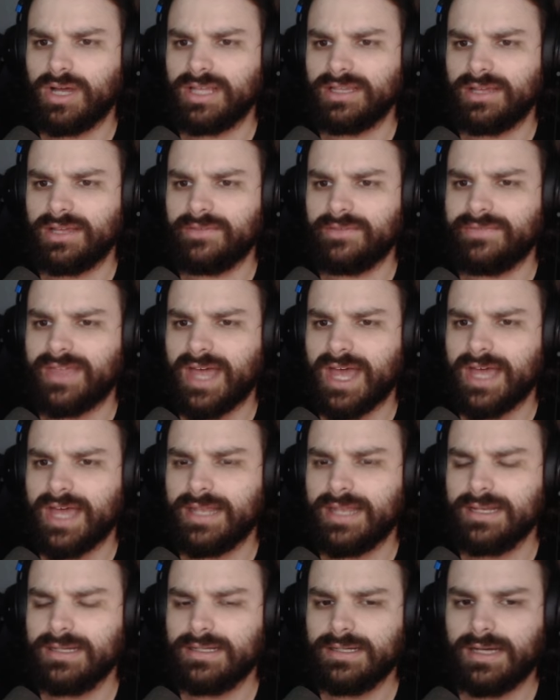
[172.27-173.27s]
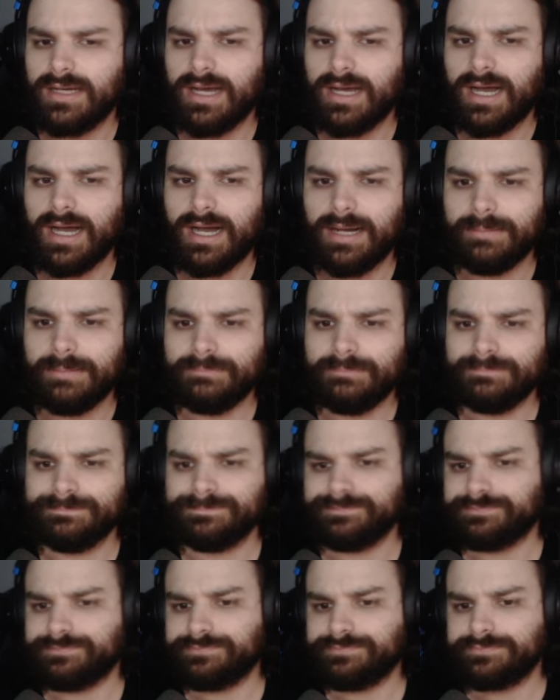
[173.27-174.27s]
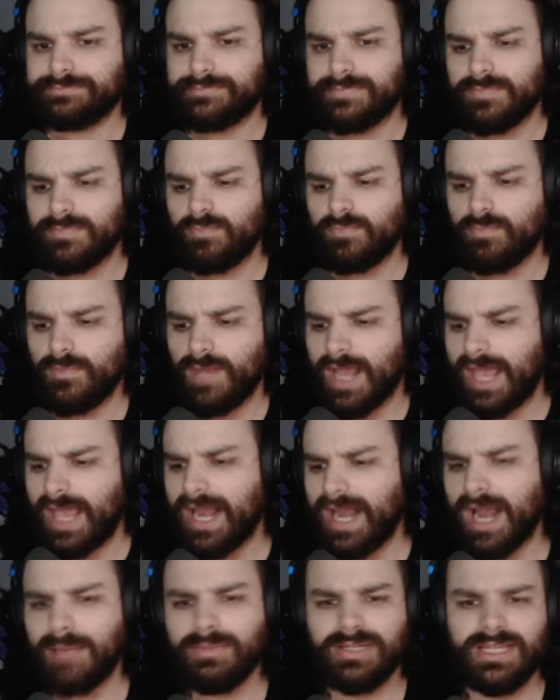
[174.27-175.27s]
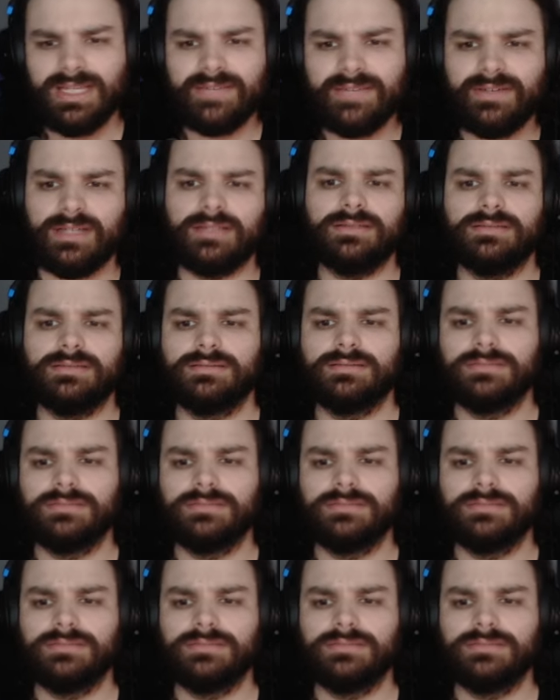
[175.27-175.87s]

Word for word: I love that, um, and I believe it.